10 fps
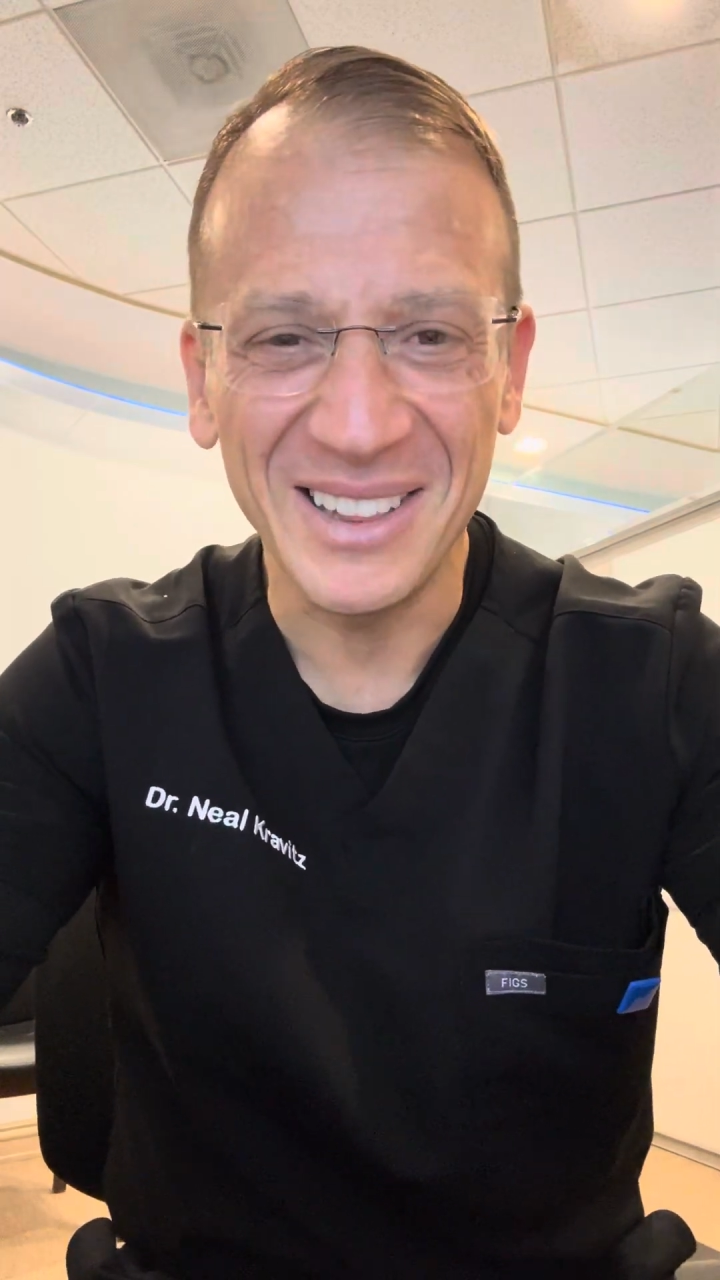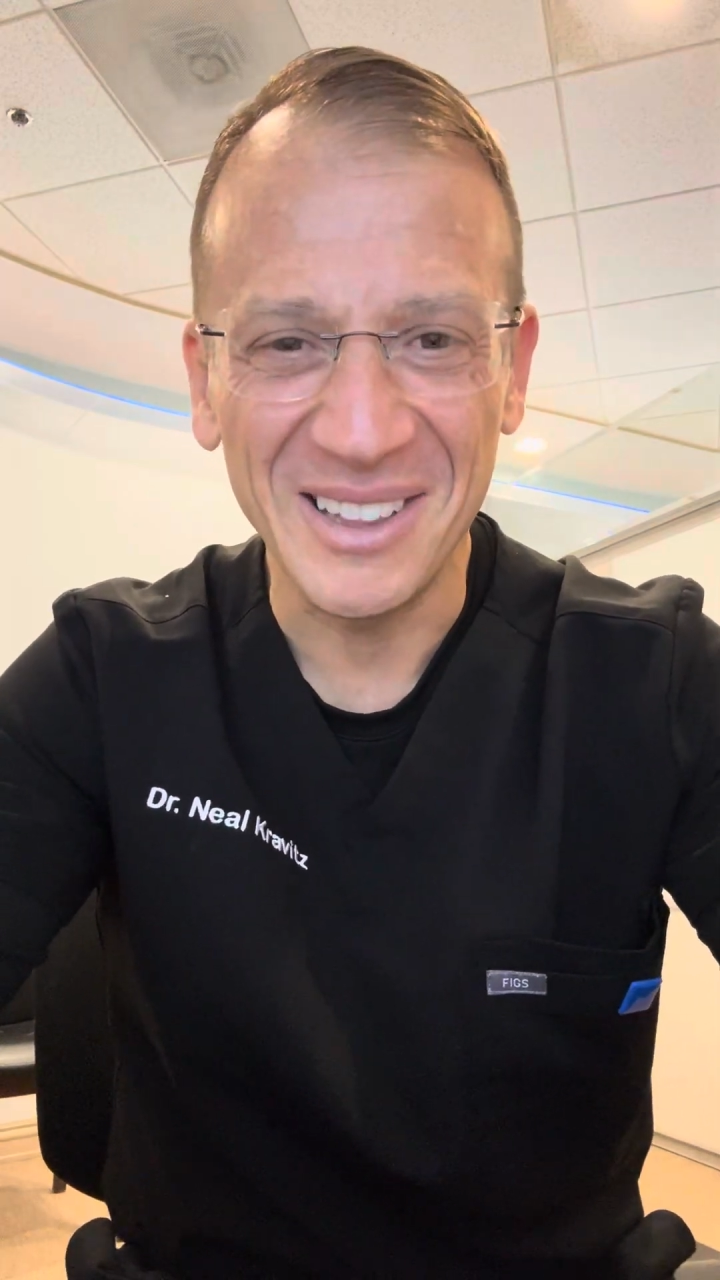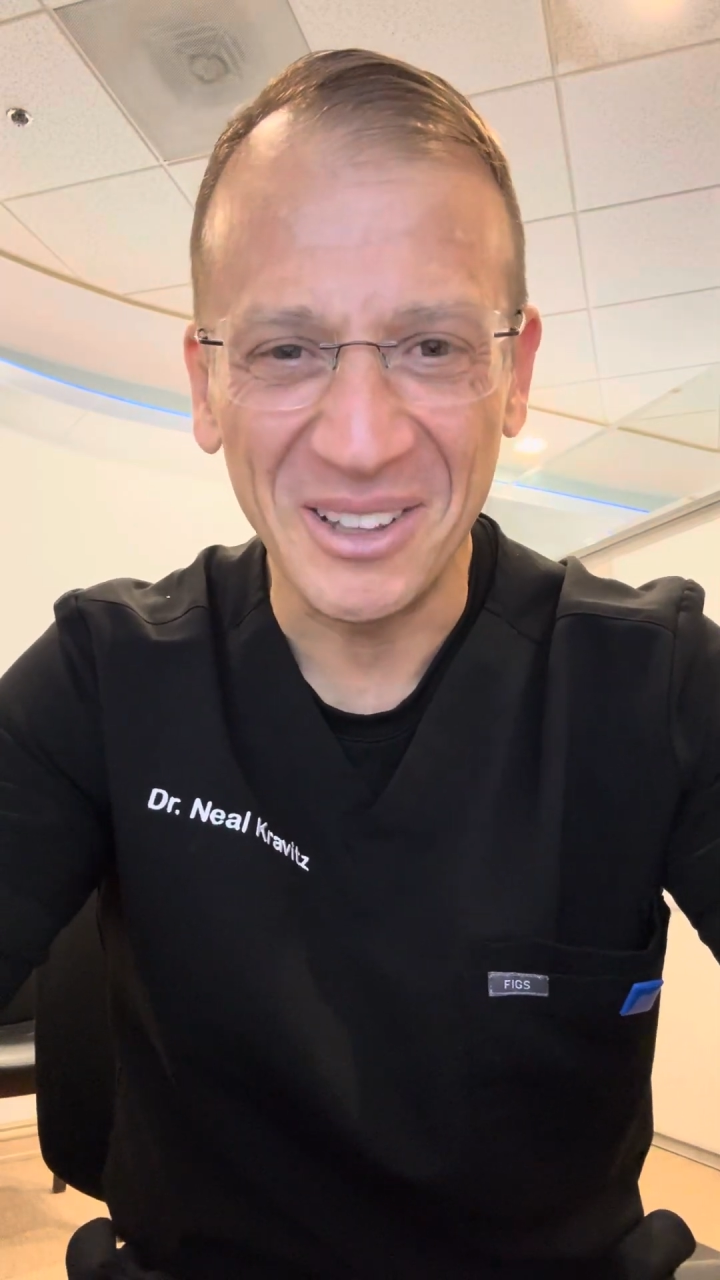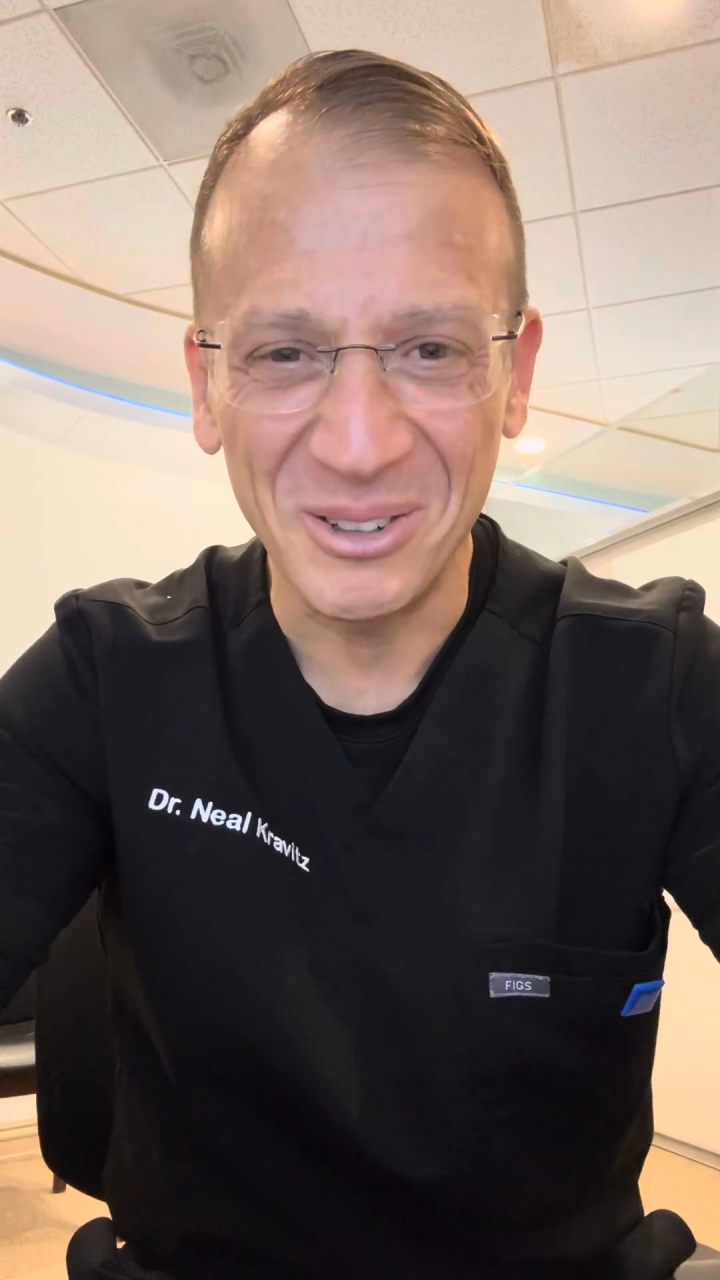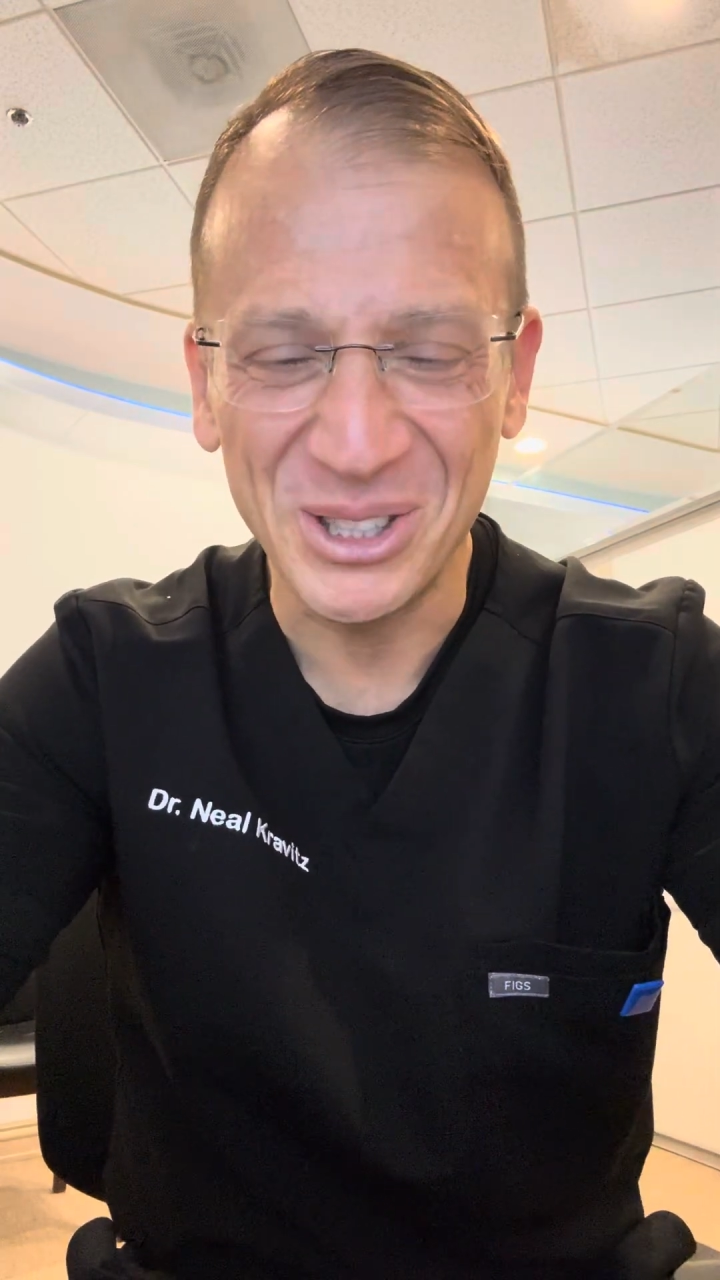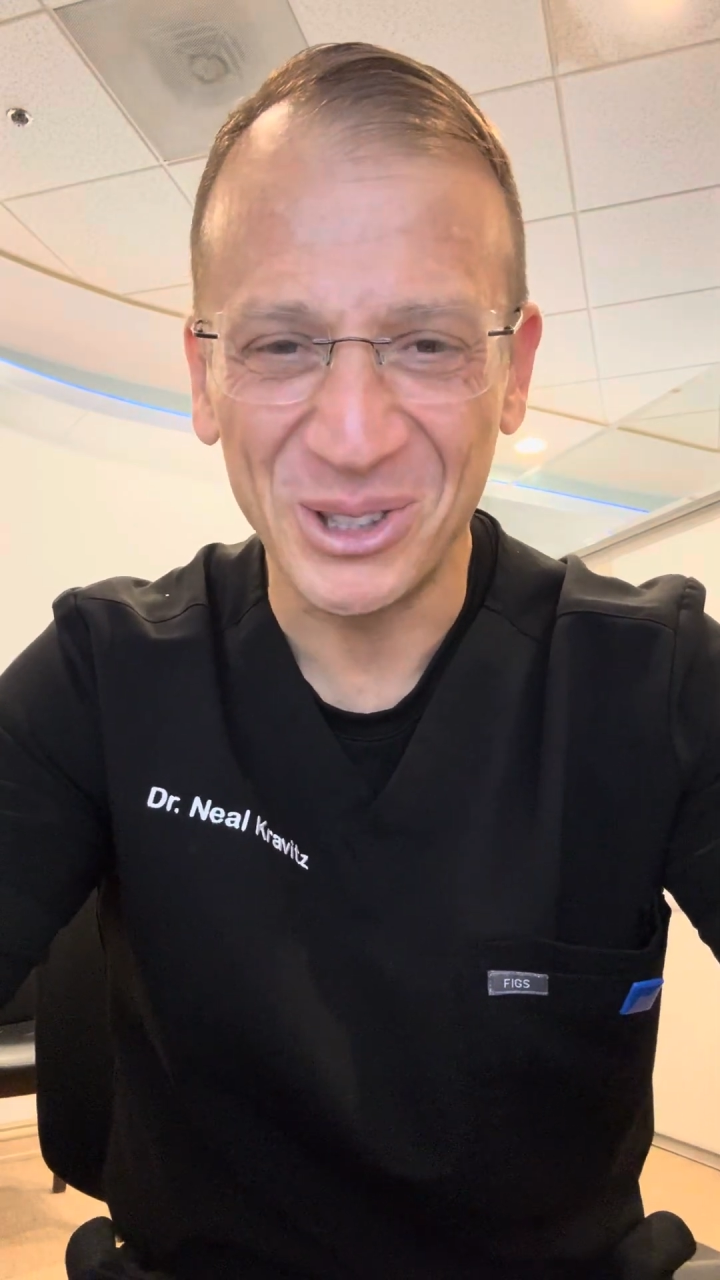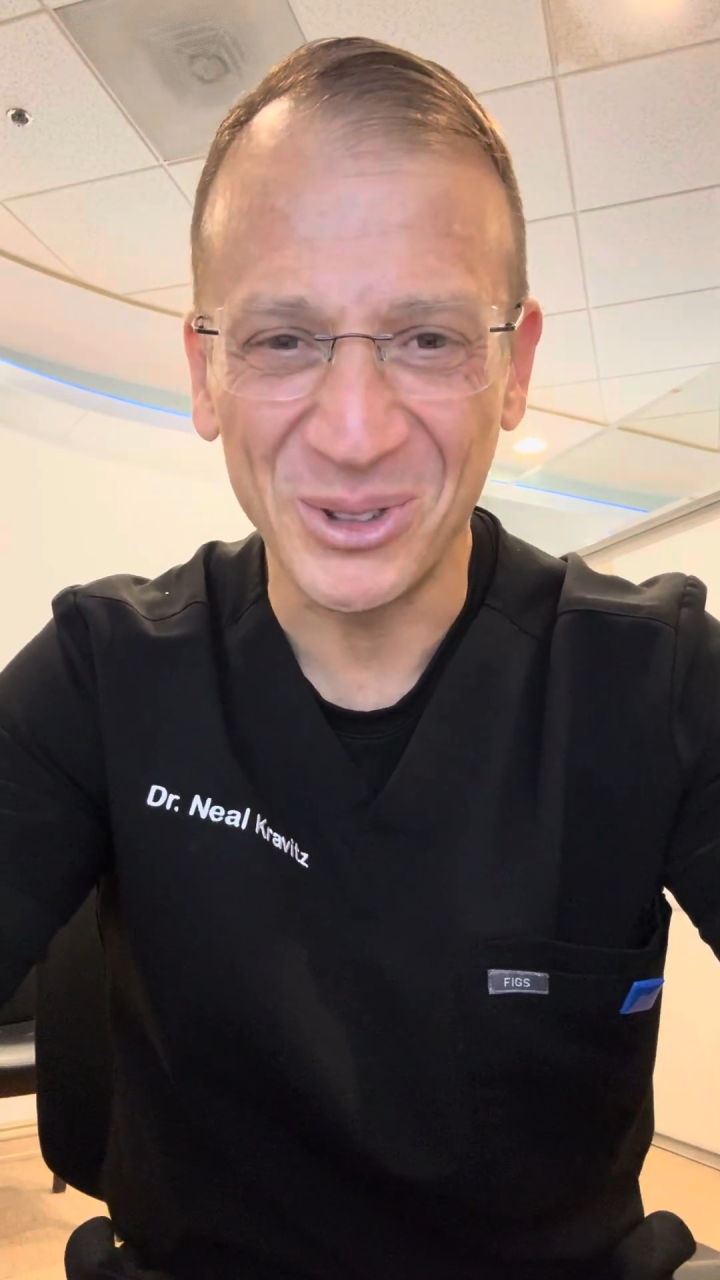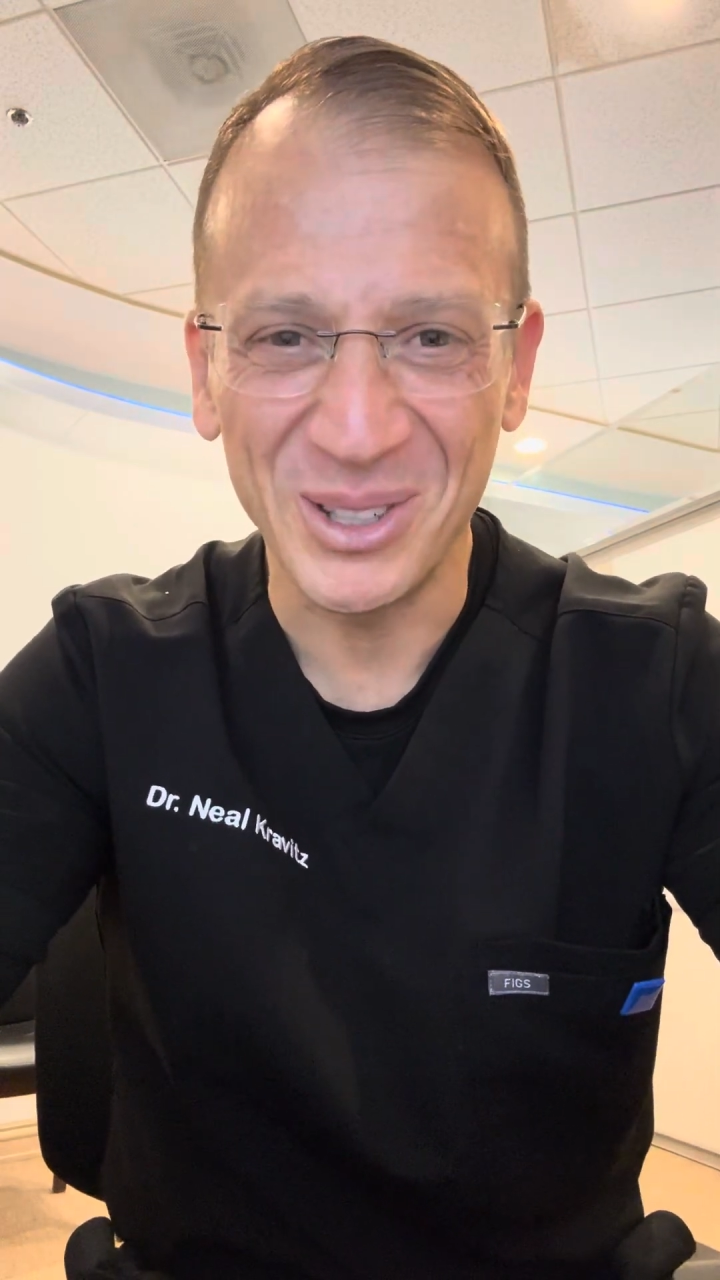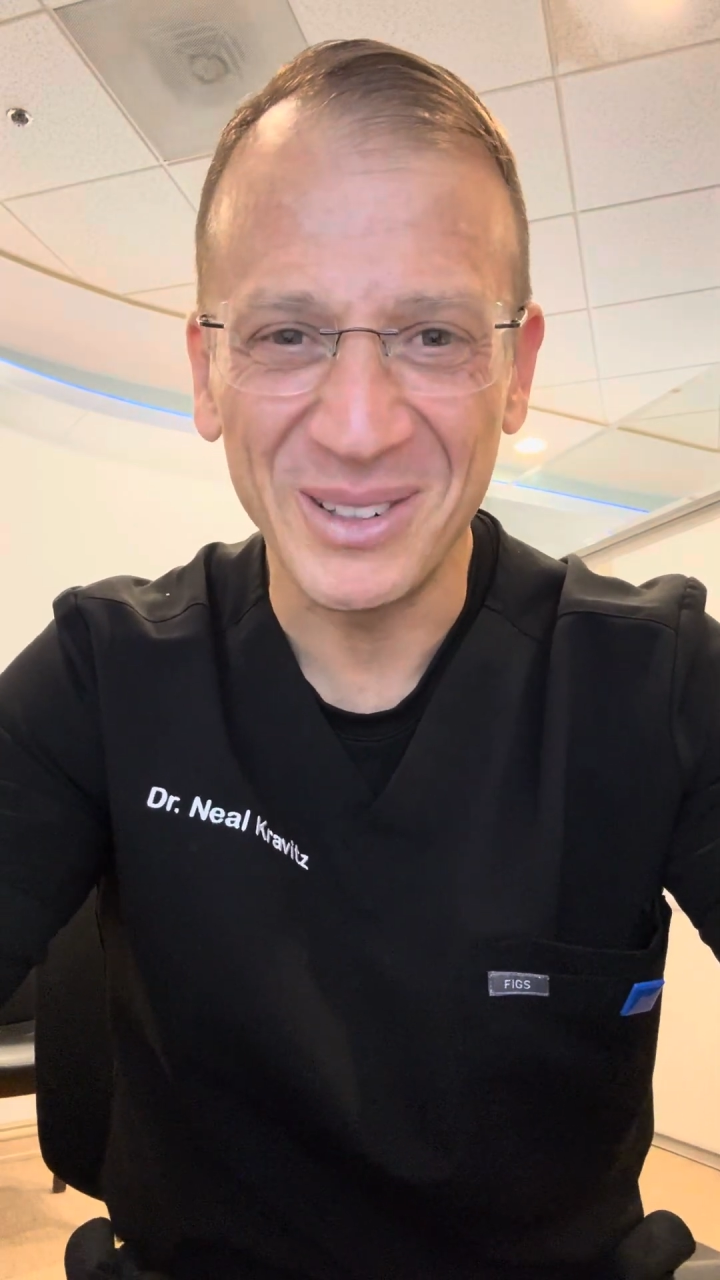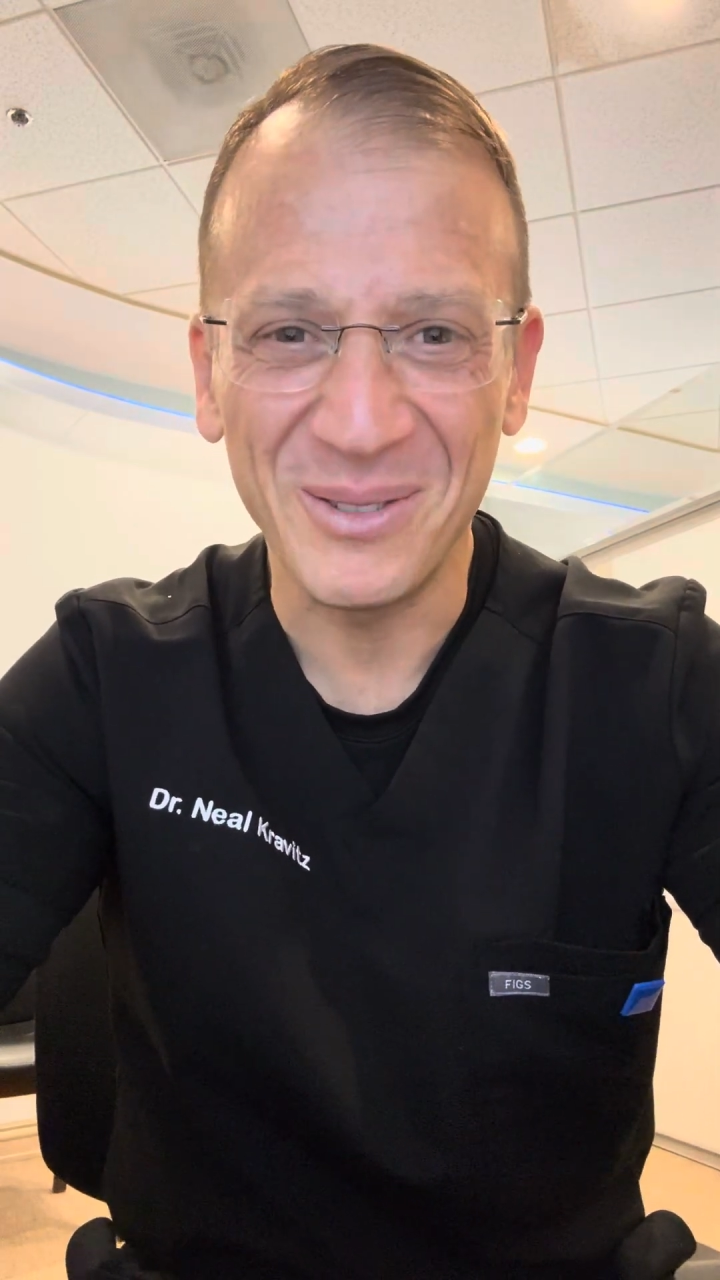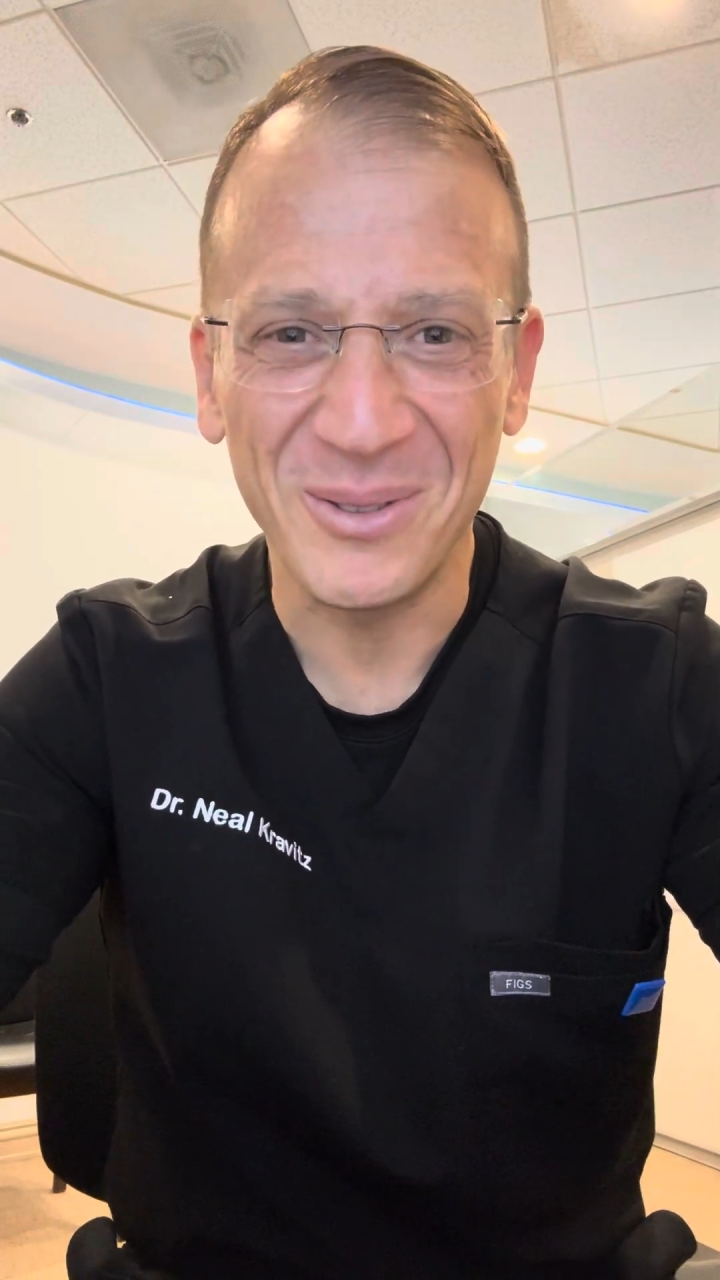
little children